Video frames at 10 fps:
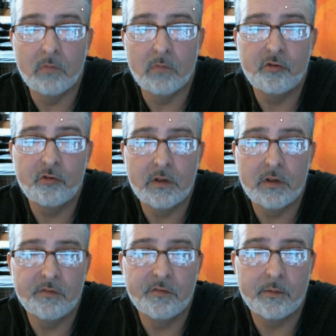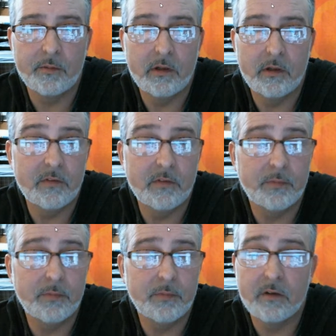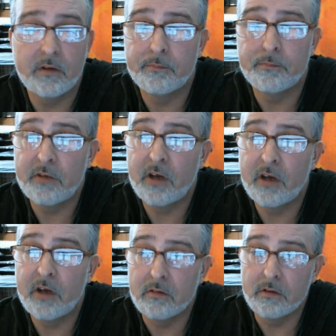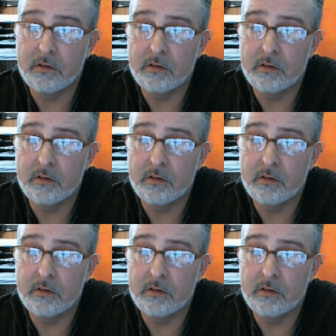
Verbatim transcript: emotionally disturbed individual because of my childhood.